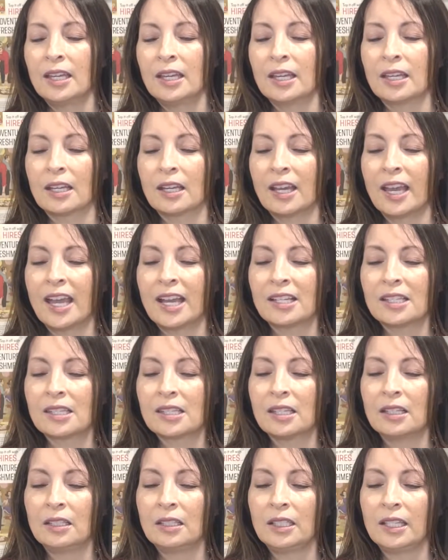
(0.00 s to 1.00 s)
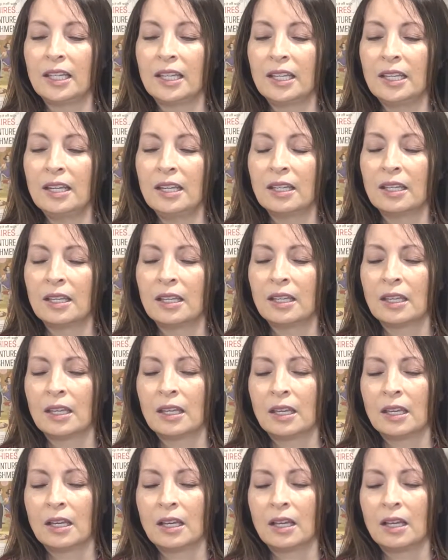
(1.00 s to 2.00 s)
It has the lid.
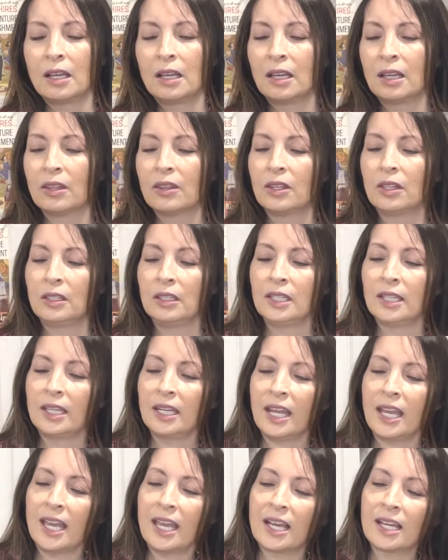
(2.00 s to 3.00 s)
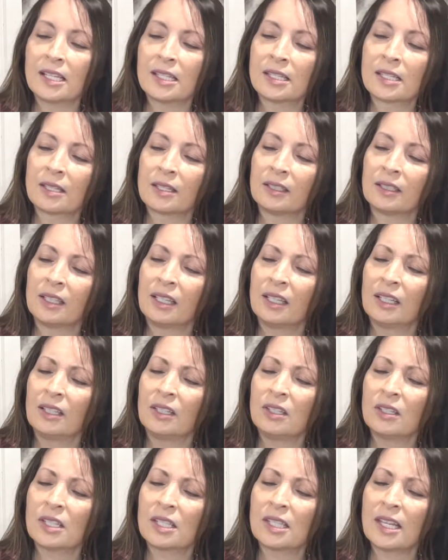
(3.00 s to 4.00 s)
The lid has,
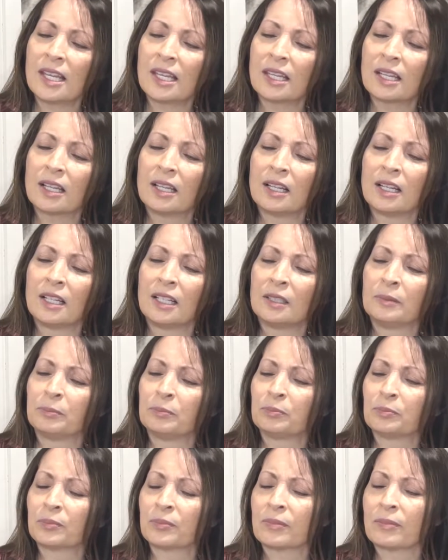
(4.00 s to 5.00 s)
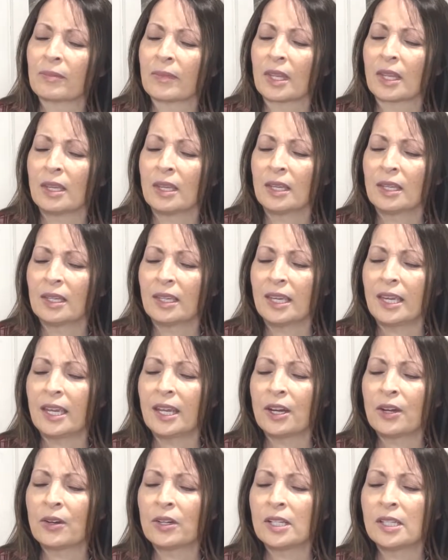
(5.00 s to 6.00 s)
looks like
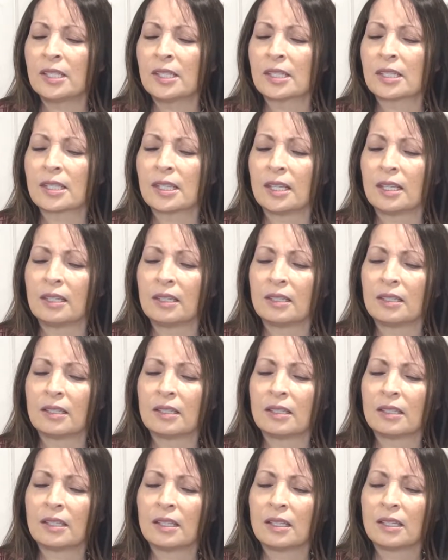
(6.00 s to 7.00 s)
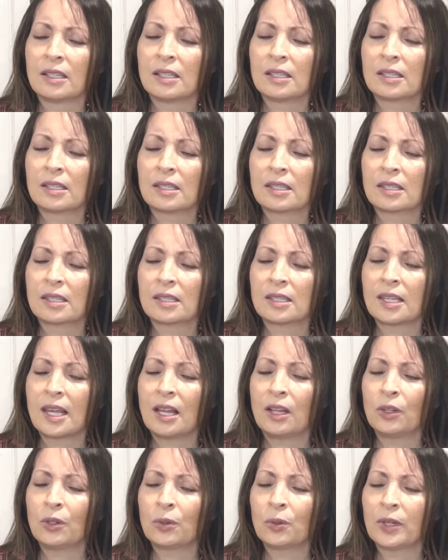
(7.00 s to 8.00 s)
carrots and
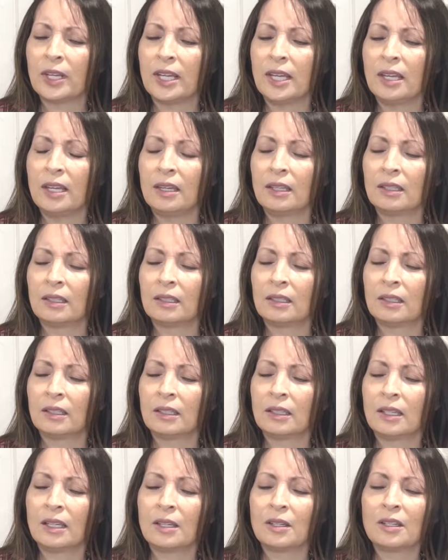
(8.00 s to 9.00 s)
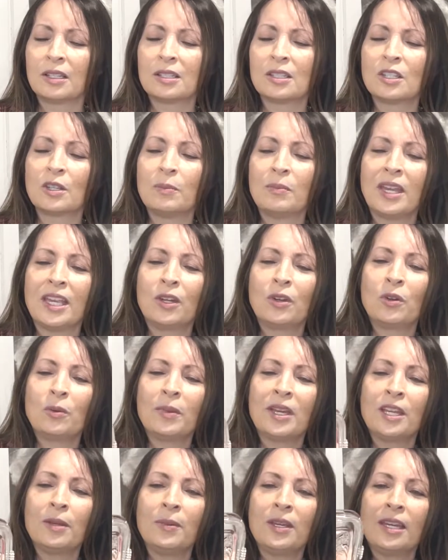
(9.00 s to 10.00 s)
celery and a tomato
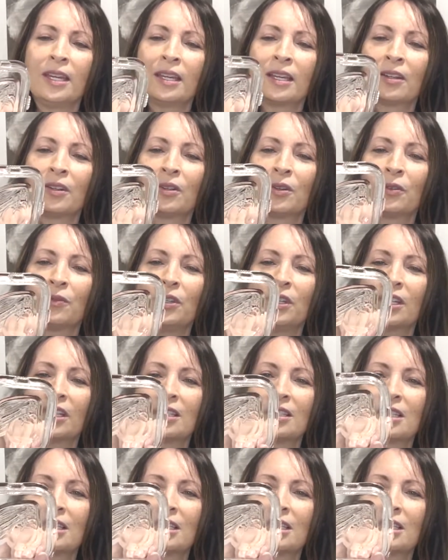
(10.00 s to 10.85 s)
maybe. I don't know if you can